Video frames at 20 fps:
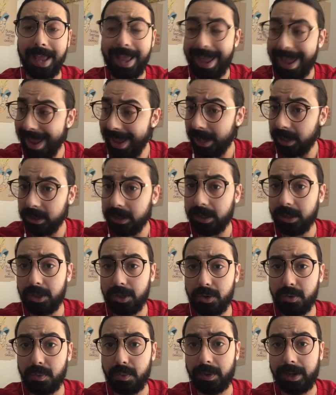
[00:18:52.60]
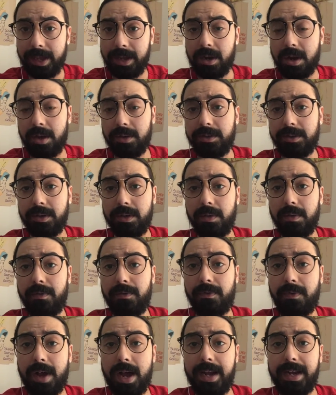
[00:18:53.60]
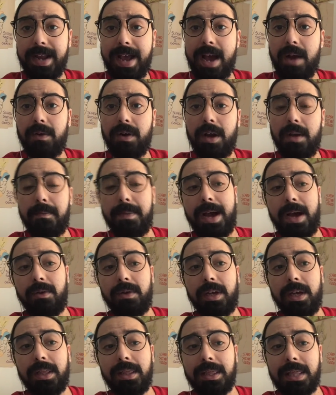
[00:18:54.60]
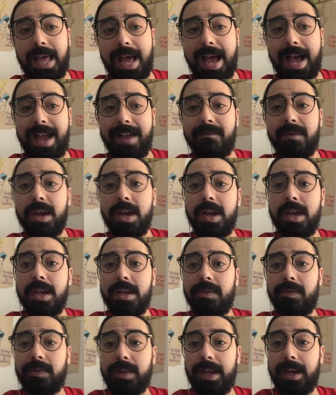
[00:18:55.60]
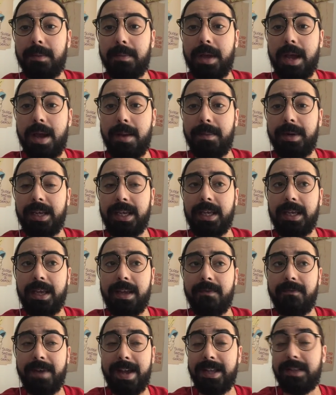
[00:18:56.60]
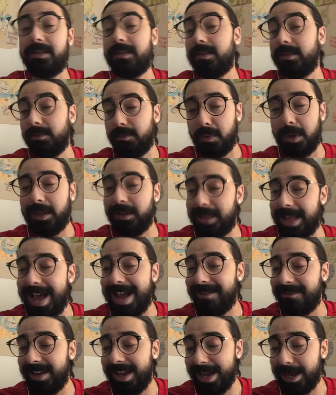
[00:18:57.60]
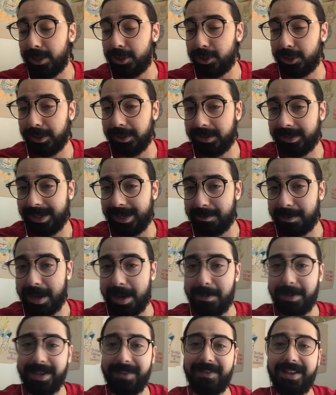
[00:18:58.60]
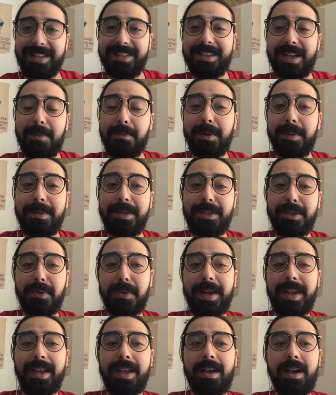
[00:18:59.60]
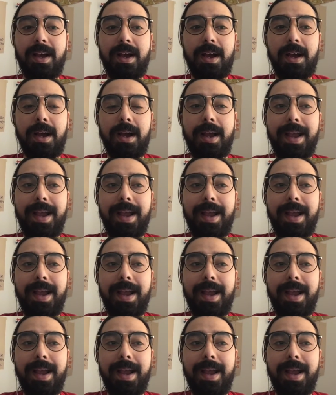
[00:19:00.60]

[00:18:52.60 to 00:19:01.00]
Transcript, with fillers: And you can also find out about live stand up comedy events. Well, live ish stand up comedy events. I'm going to be doing uh,